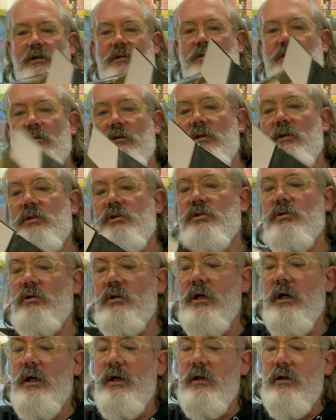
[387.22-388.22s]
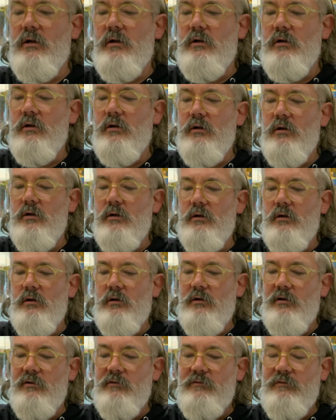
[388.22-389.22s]
So I'm going to try and
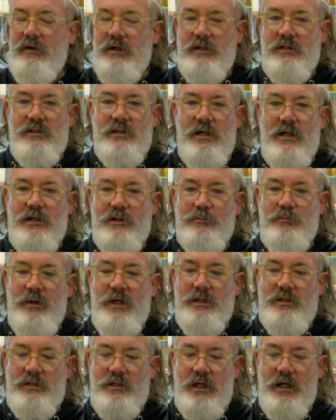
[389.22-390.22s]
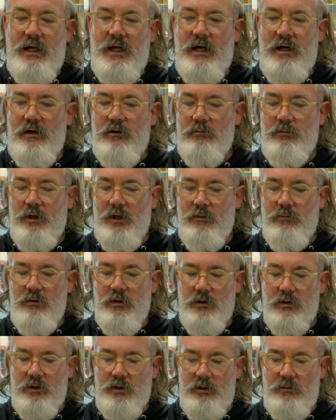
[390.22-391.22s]
fix that as best I can, but I'm
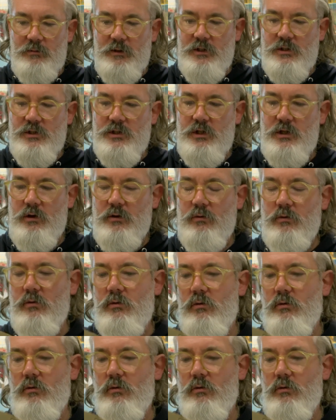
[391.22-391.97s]
not going to be too